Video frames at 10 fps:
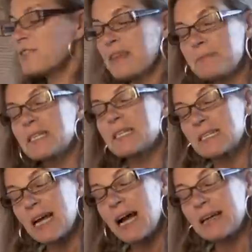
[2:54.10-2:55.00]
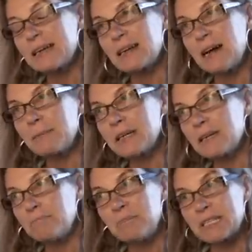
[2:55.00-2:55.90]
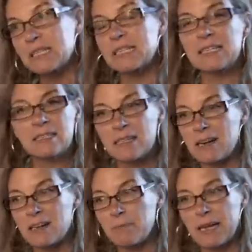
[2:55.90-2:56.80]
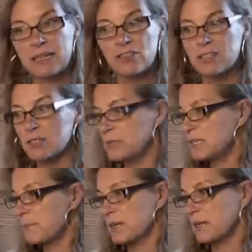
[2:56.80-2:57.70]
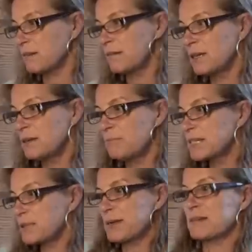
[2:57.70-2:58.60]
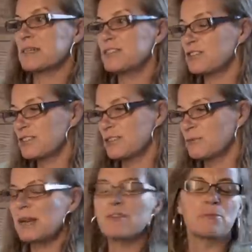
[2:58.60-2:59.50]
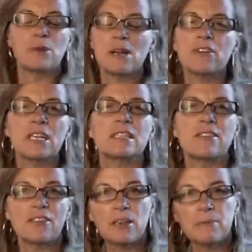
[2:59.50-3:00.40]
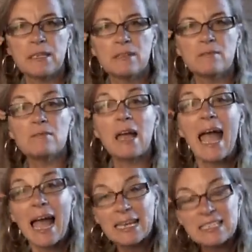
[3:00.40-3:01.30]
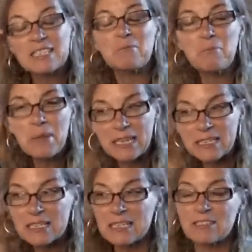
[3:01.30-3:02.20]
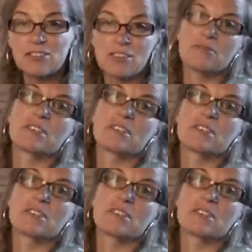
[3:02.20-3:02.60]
them to decide, I'm going to miss the kids' soccer match this week, I'm going to miss parent-teacher, so whatever it is that they're going to be asked to miss in service